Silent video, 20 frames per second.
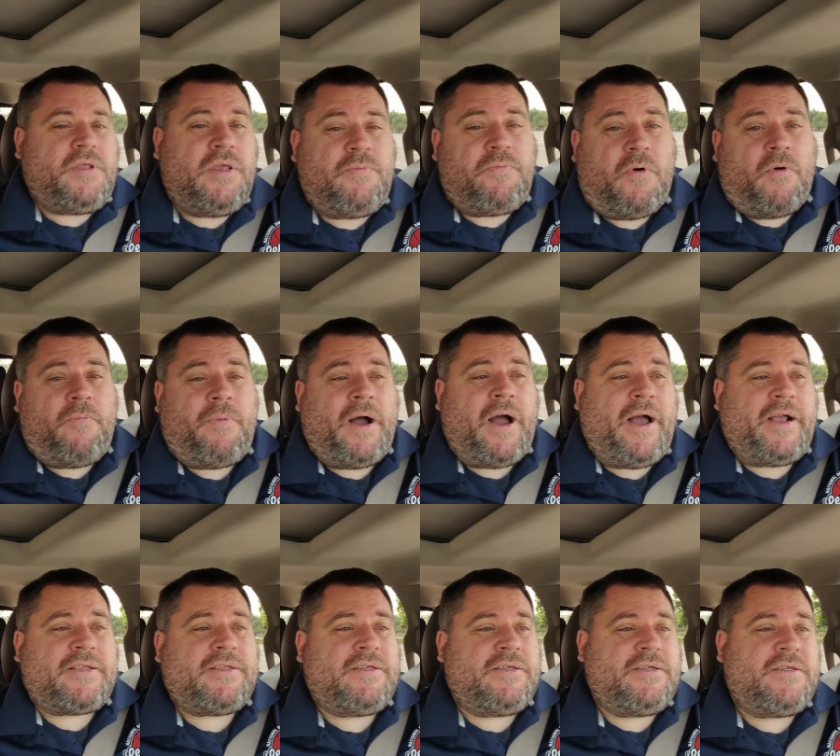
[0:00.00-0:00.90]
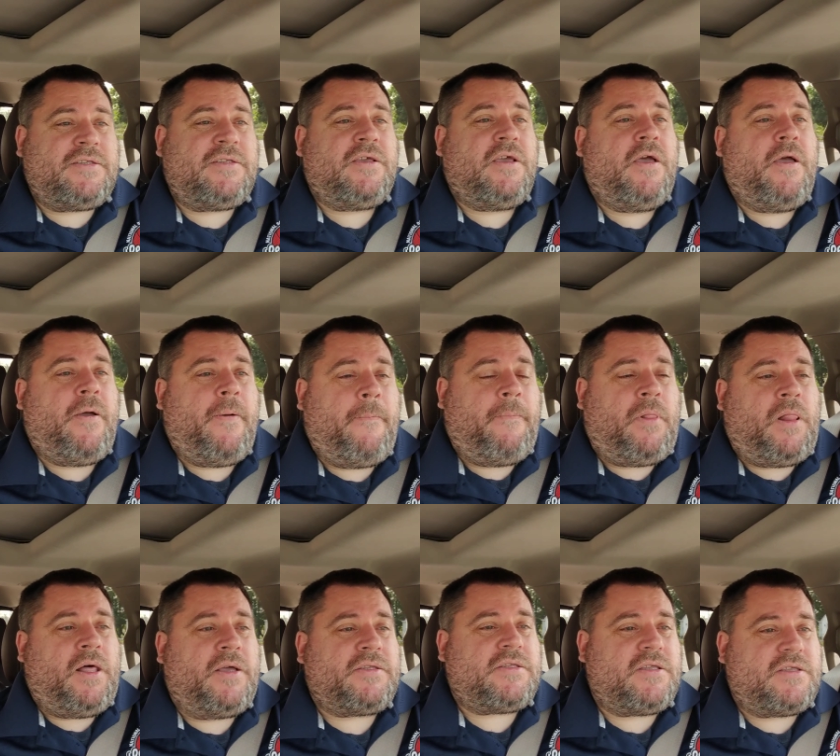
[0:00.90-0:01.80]
Depot boxes
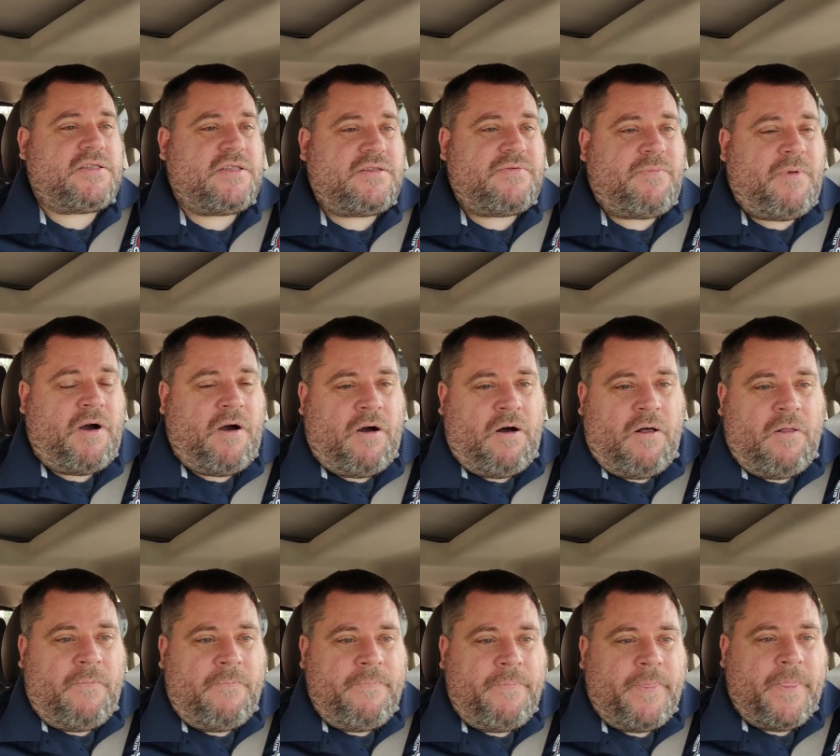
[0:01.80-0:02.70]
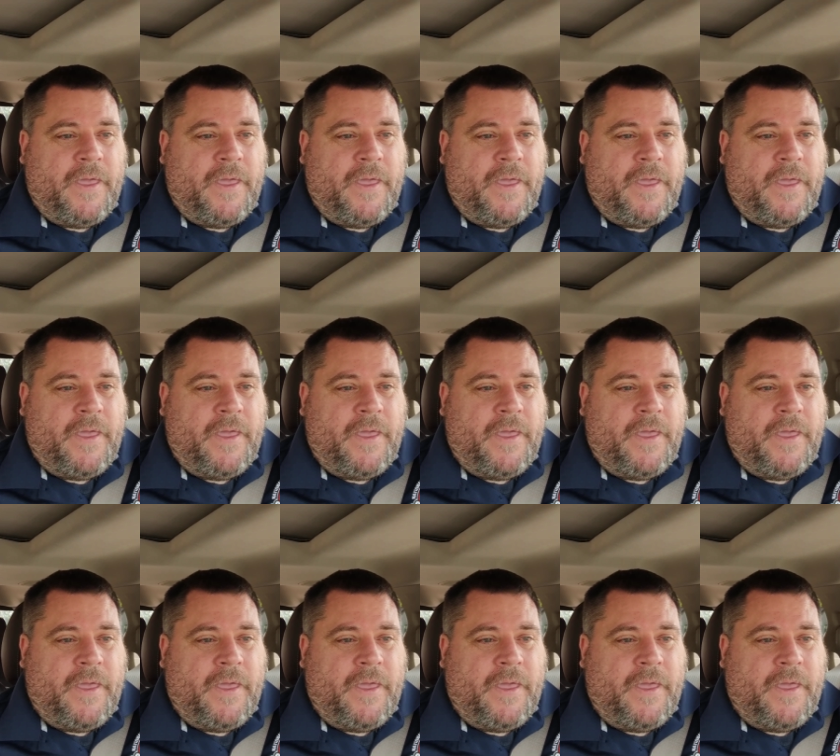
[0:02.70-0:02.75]
plus a small.